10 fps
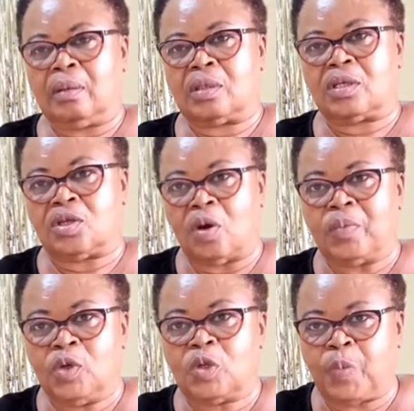Some
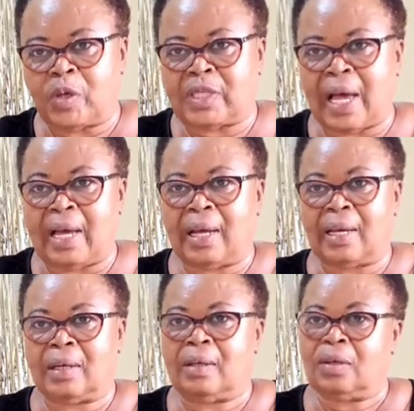use butter.
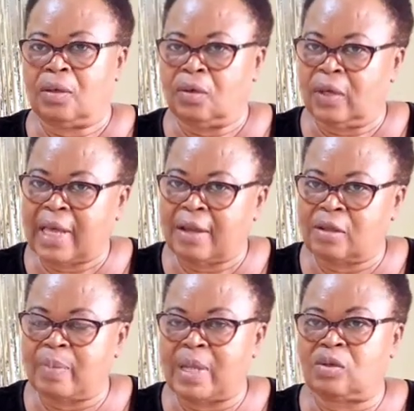You either use
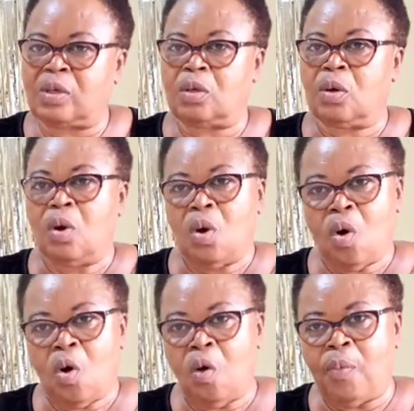margarine
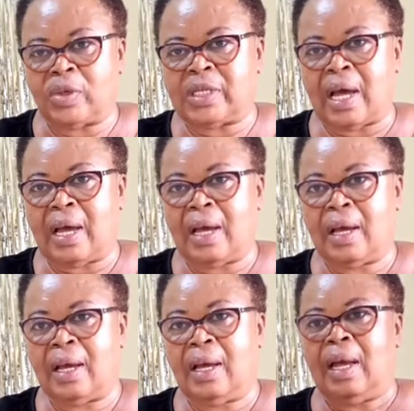or butter,
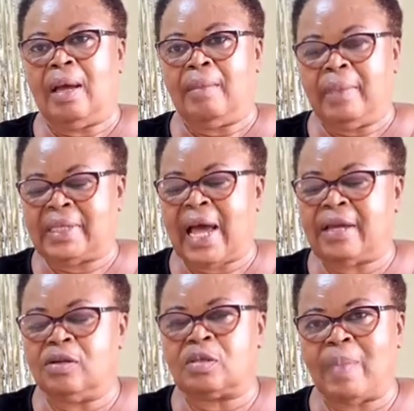but I
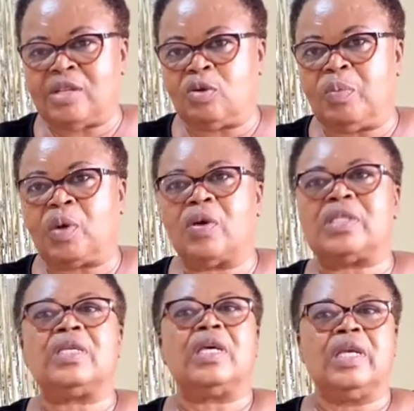use margarine
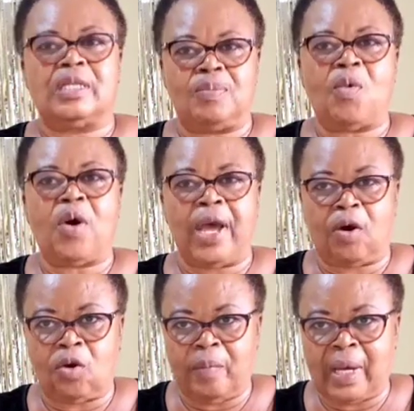because it's more
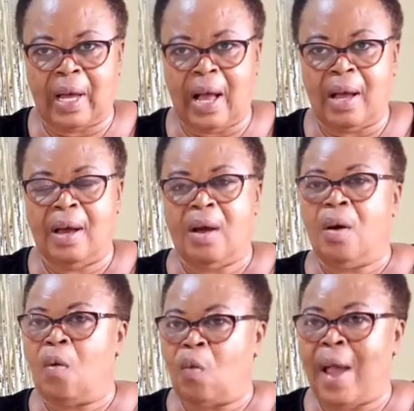economical,
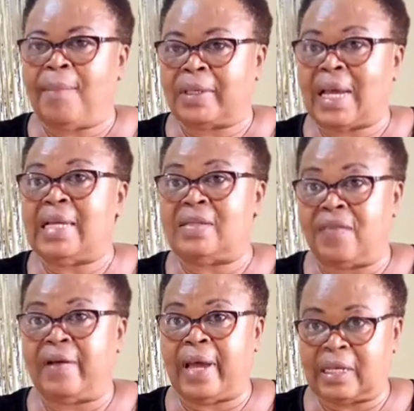while butter is
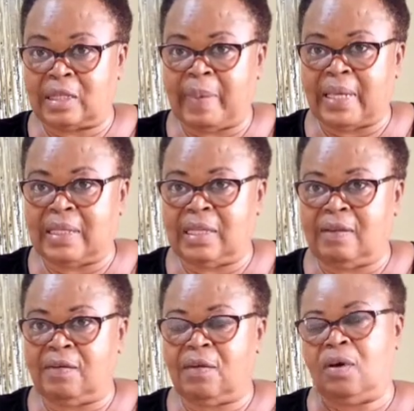very expensive.
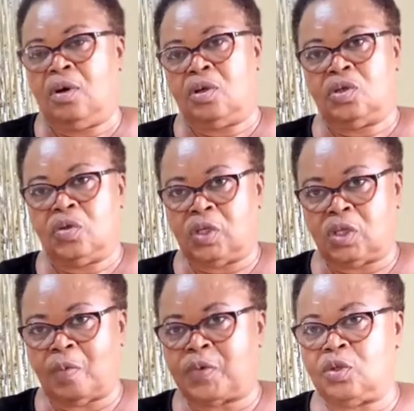So it's
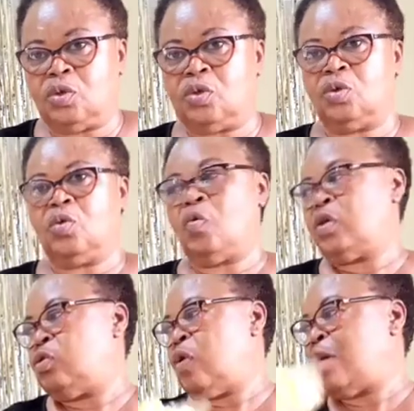up to you to know what
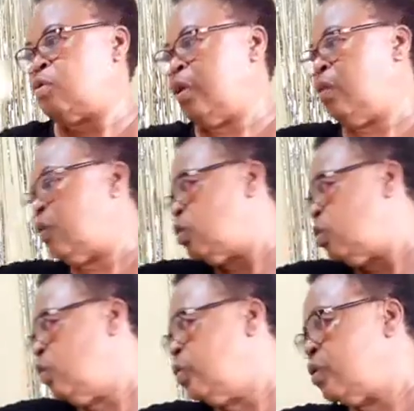you actually want to
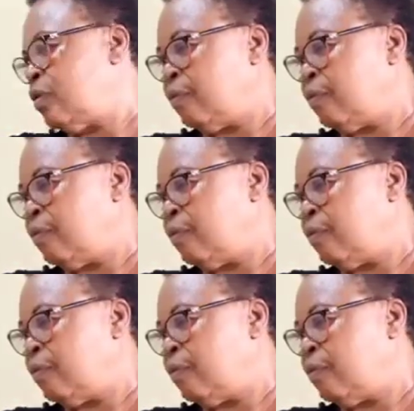use.